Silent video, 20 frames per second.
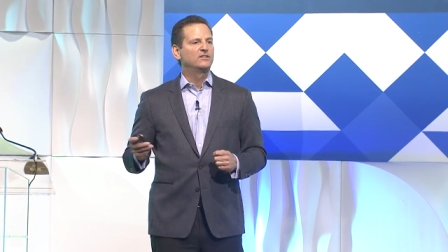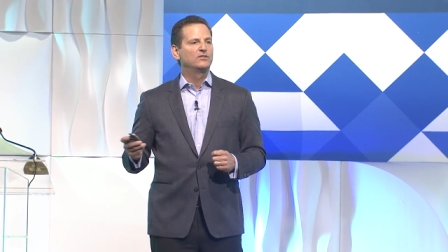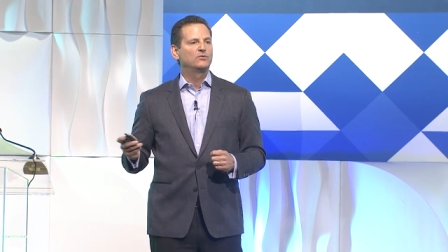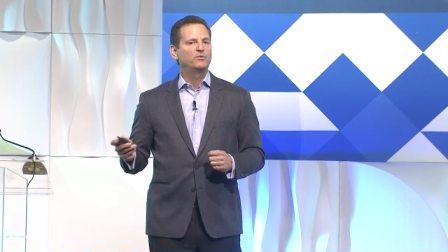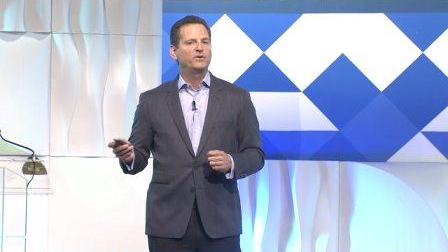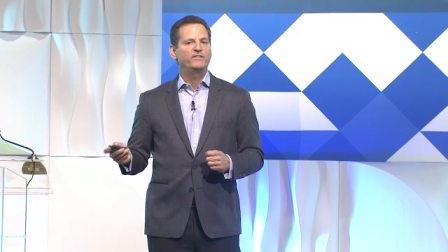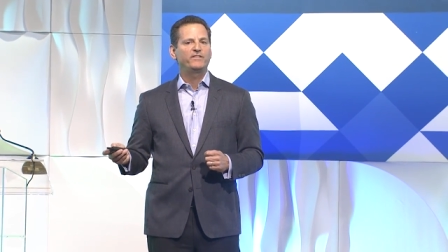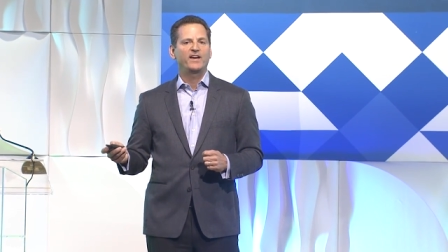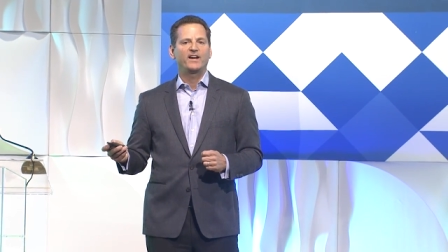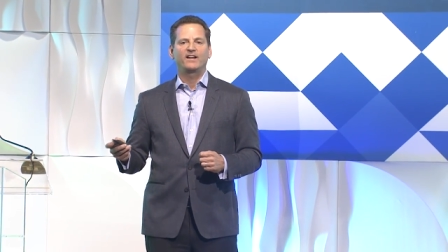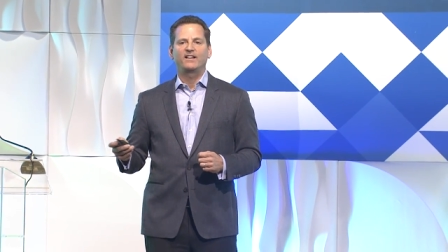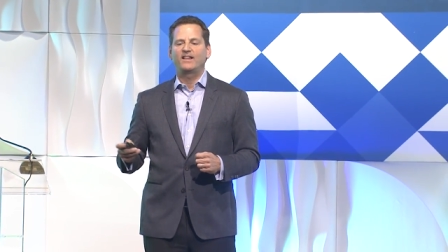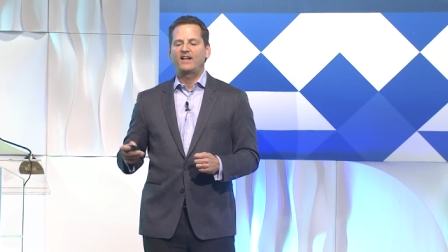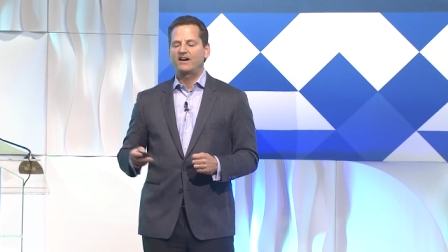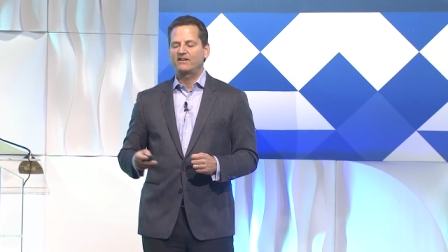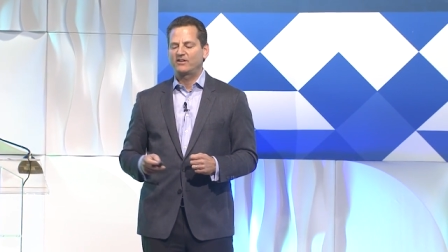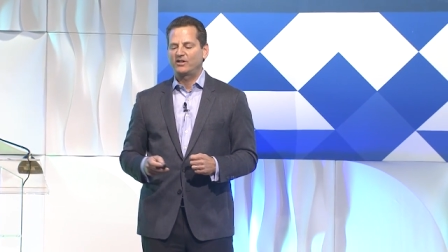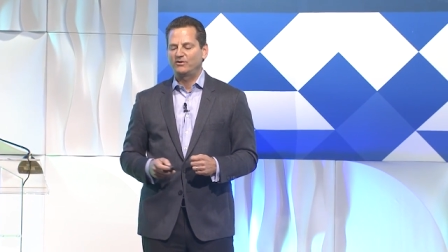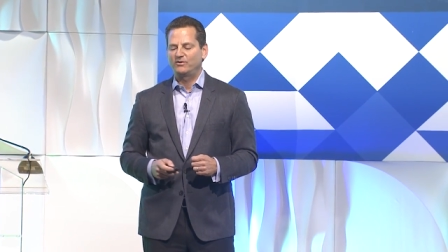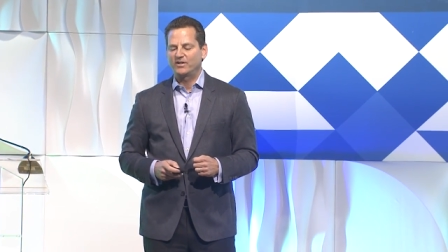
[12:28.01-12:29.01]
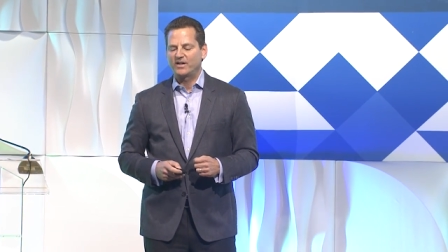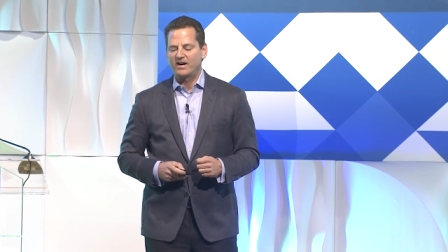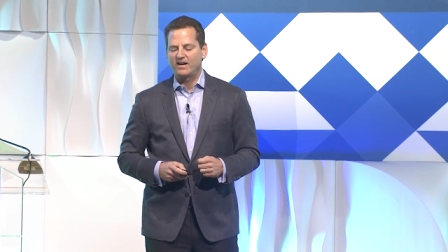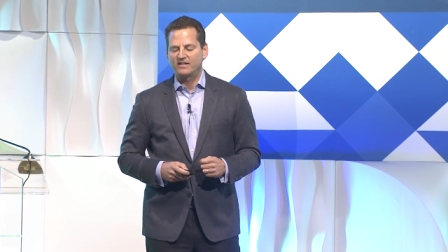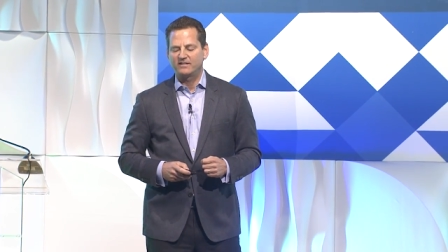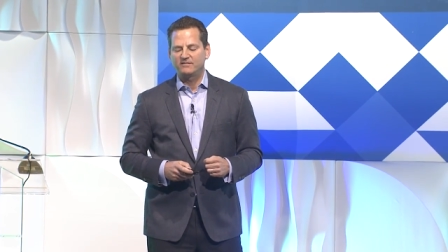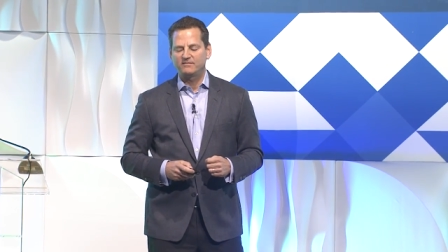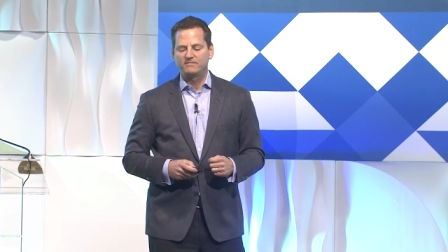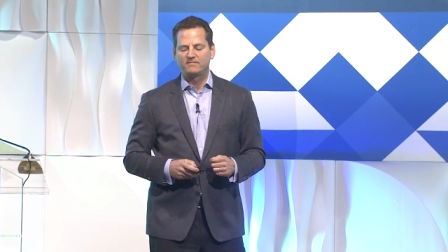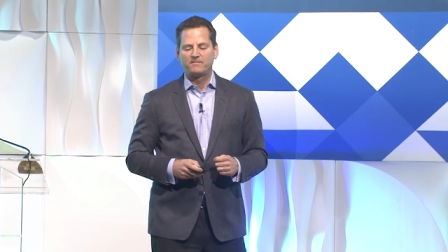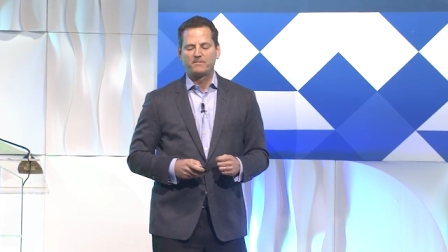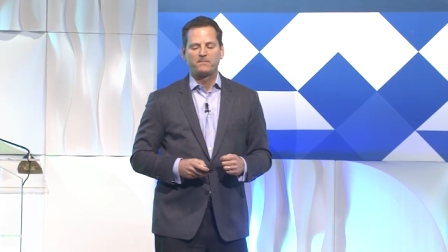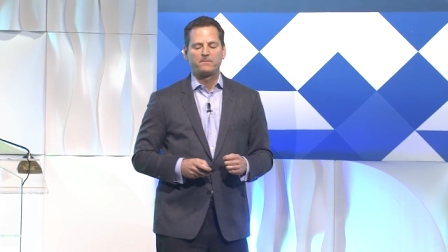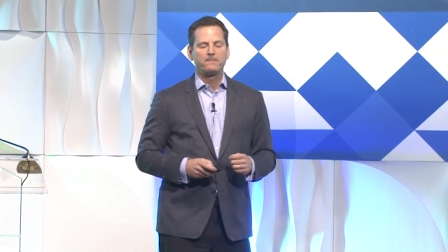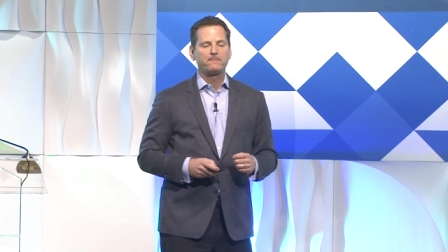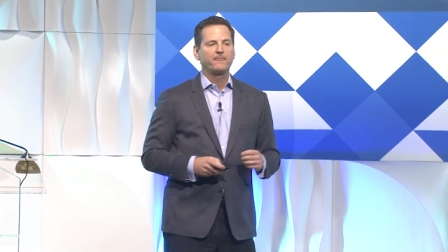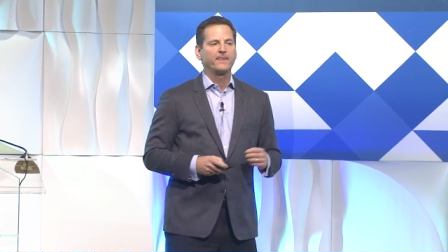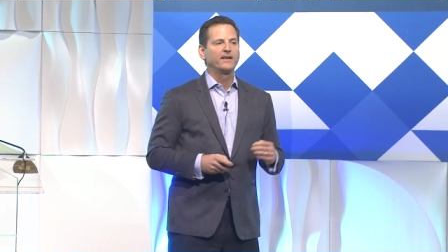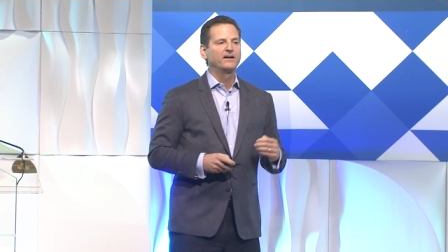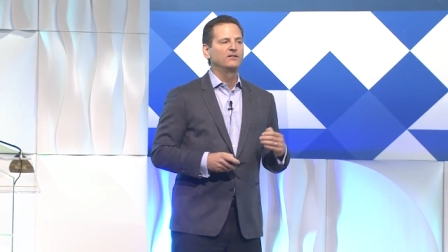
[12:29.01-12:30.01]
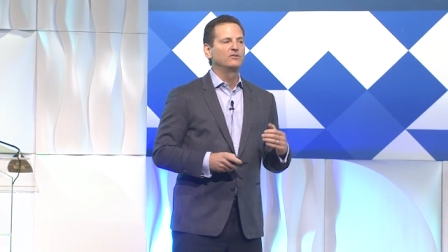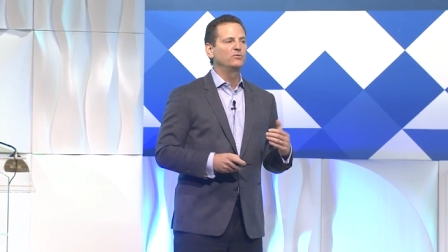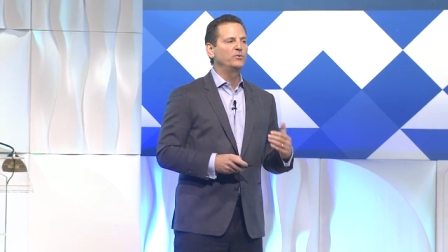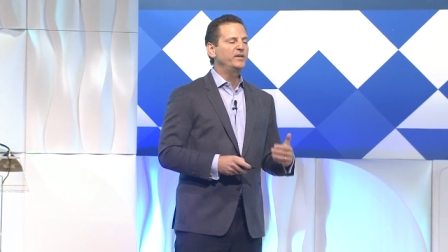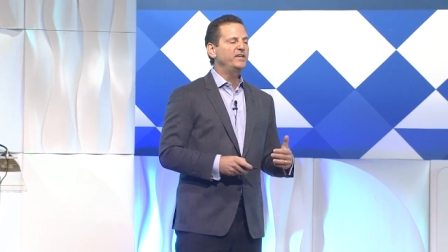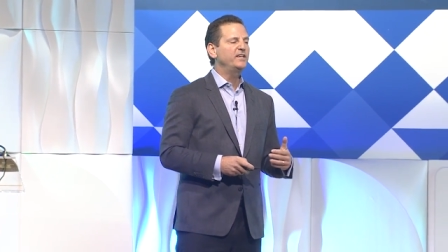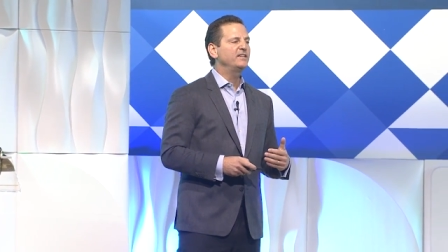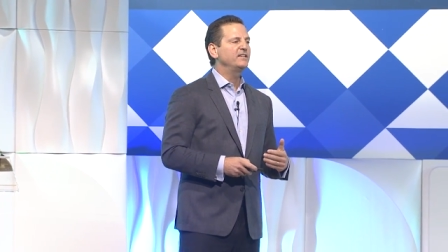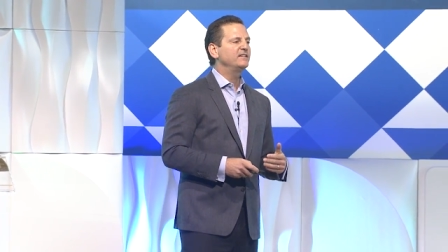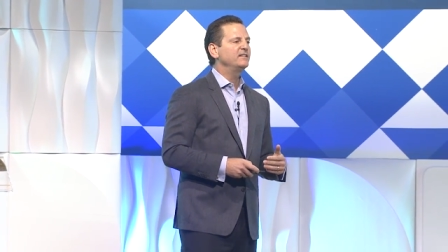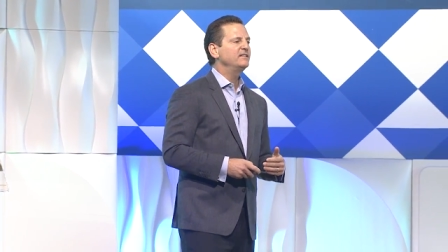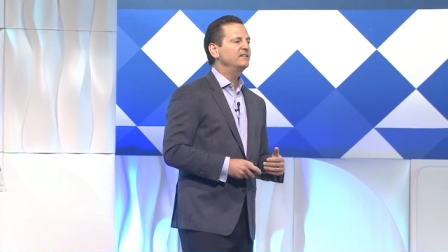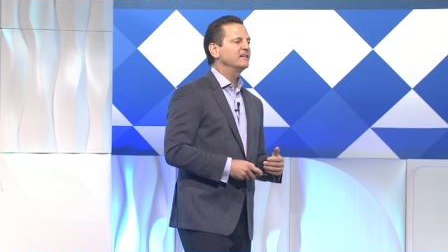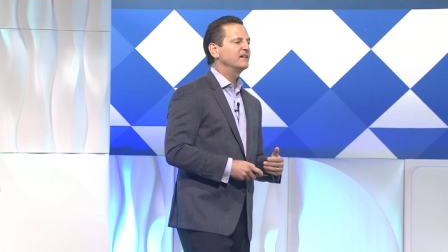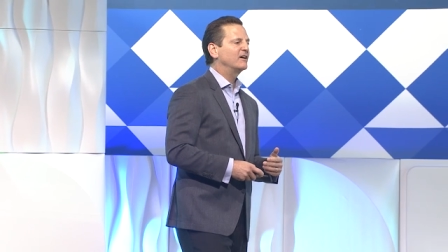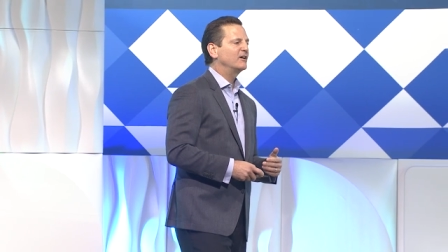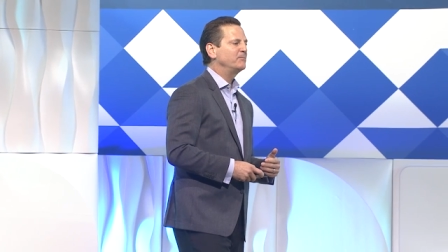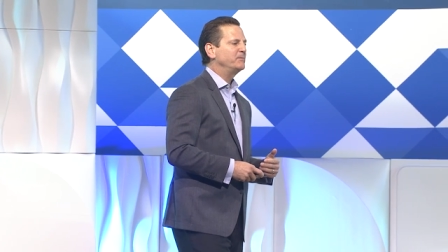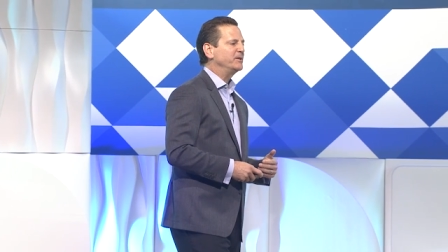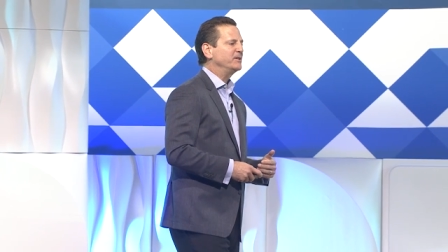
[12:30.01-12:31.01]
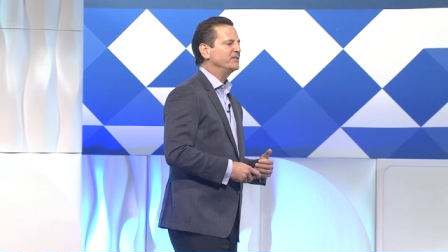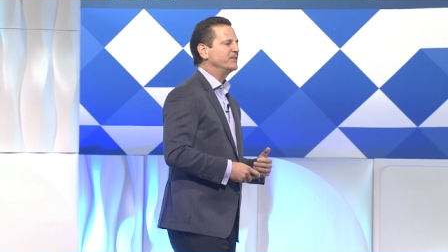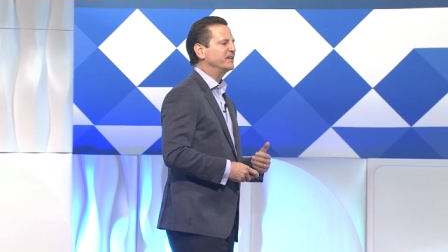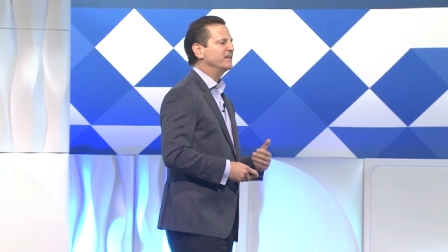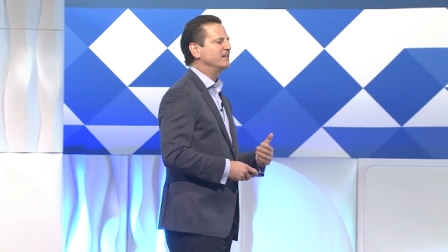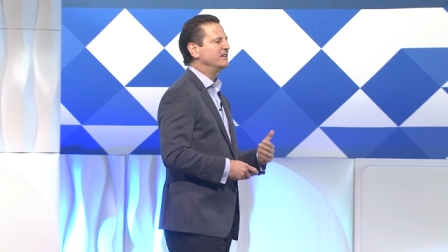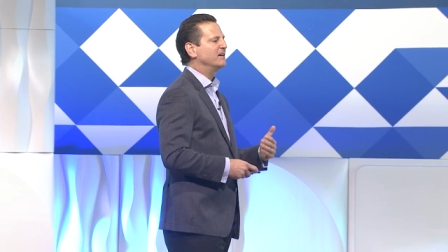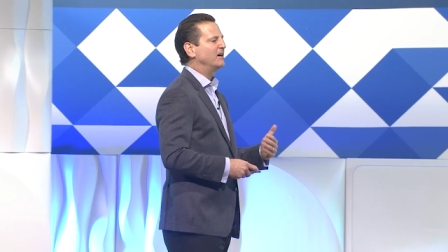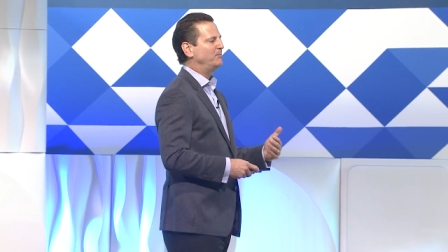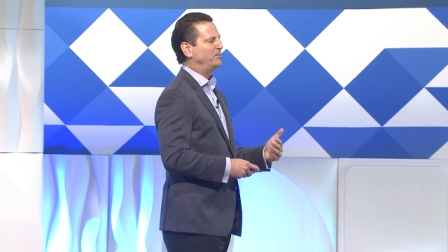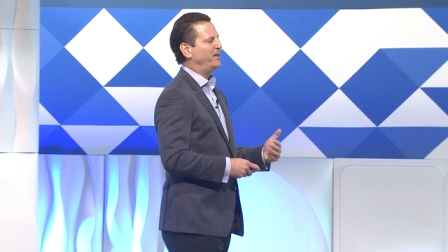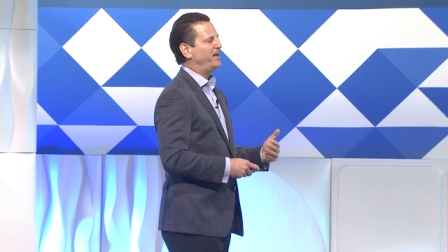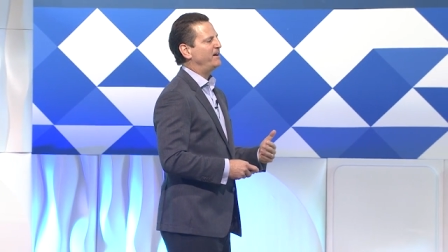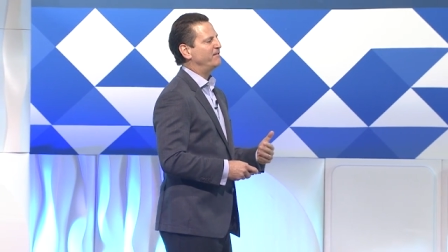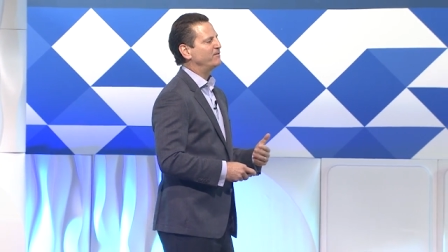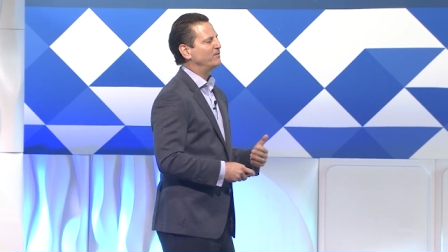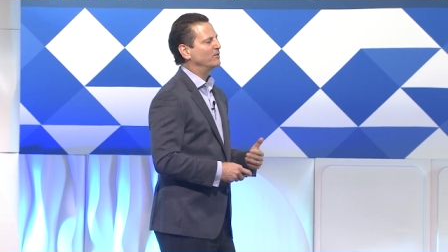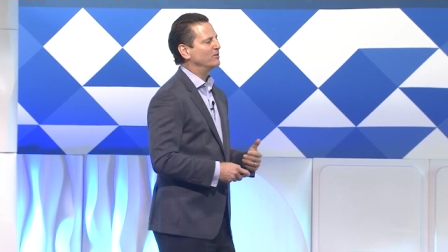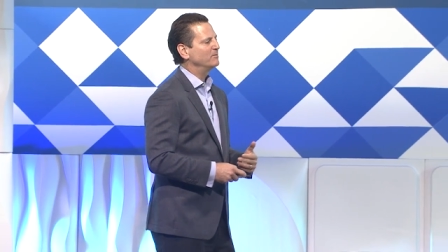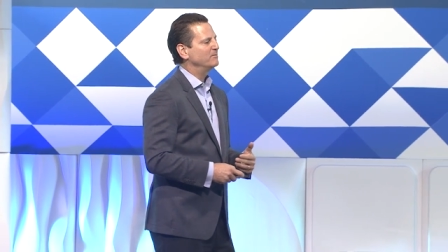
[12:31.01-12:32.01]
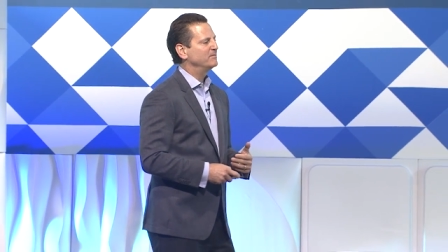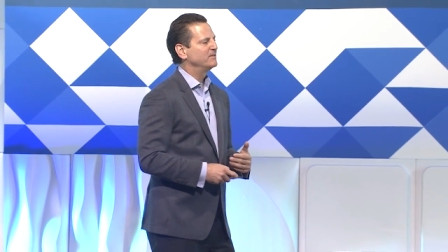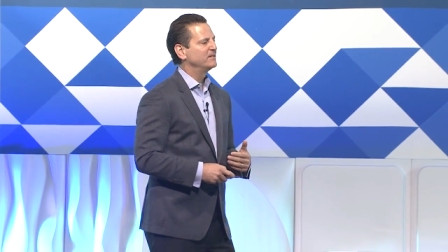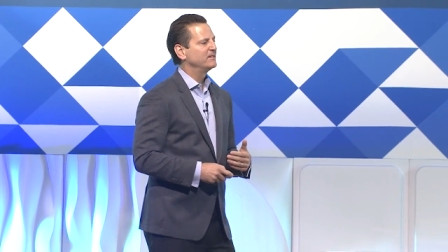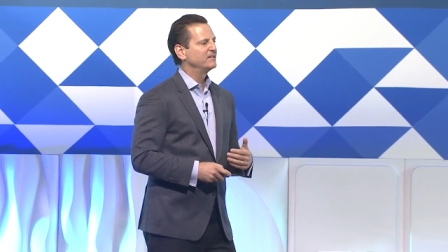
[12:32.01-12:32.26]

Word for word: We've had a lot going on. We are building a platform